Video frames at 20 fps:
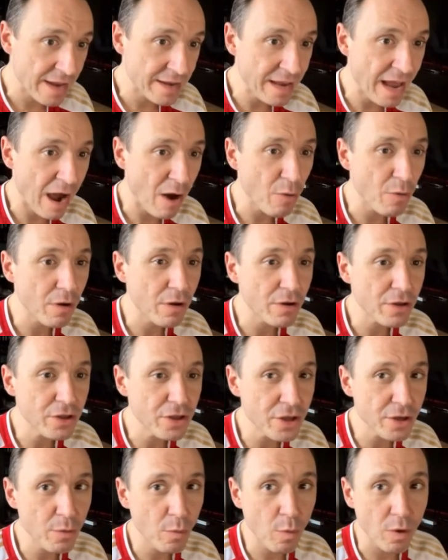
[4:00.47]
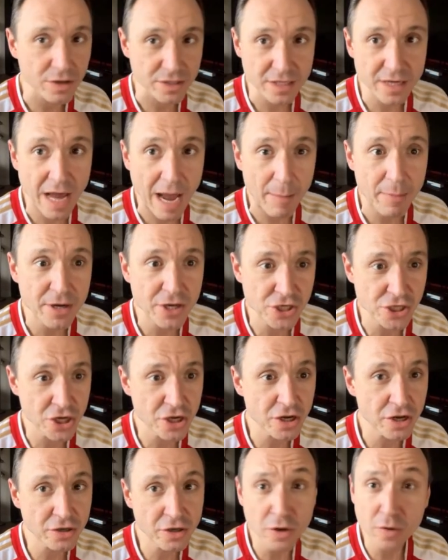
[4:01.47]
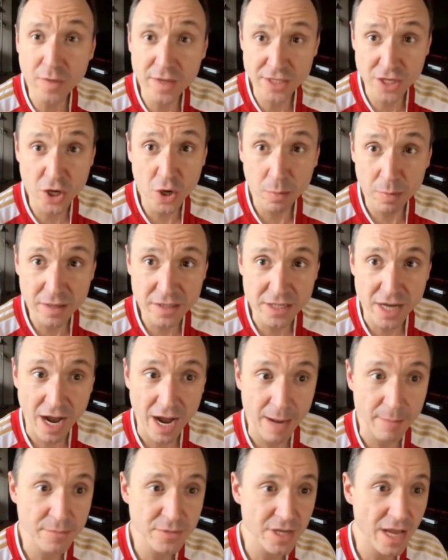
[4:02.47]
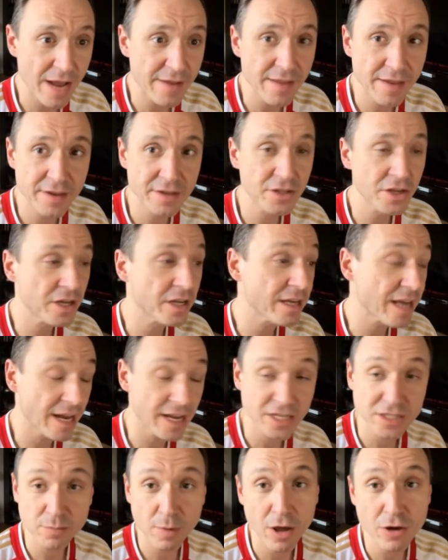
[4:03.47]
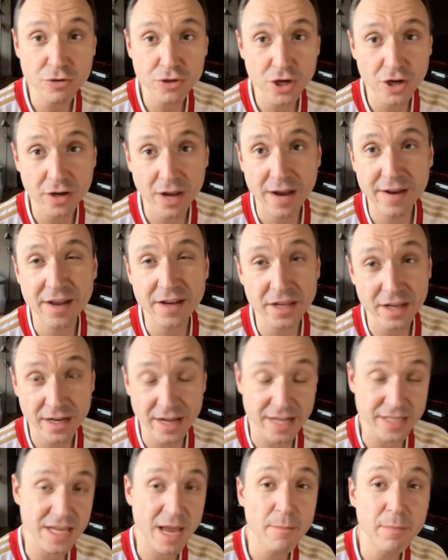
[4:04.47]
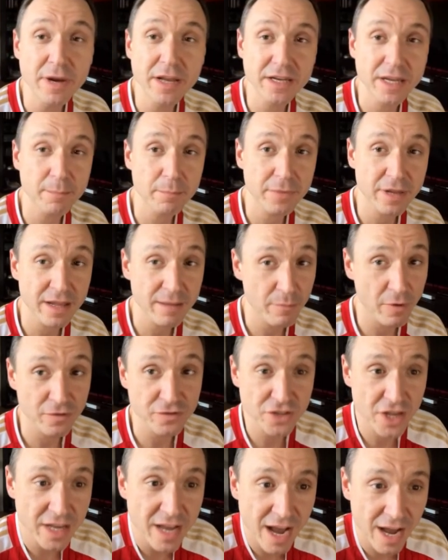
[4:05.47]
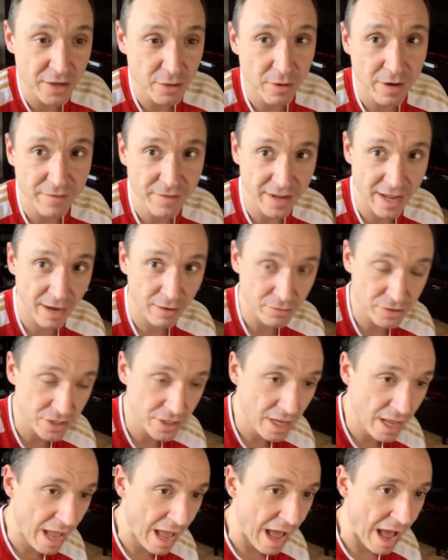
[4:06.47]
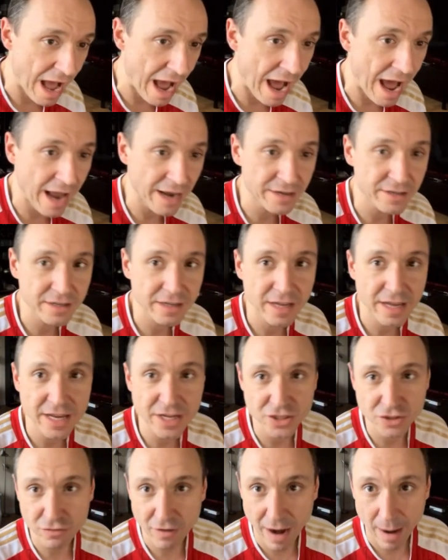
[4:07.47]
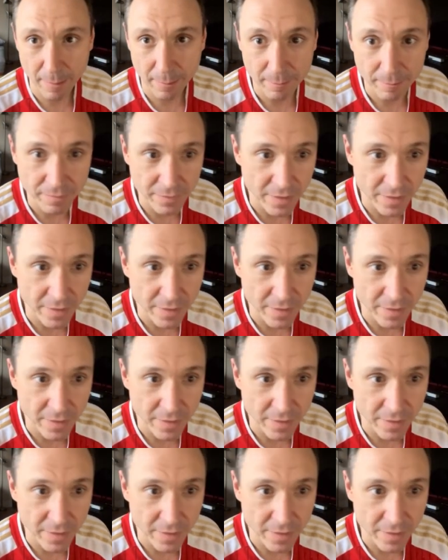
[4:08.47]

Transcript: Now, what's going to happen is you're going to do this a couple of times, and then you're going to get an explosion, and then you're going to get a 10-minute debuff, so you can't do anything else. And it's crap.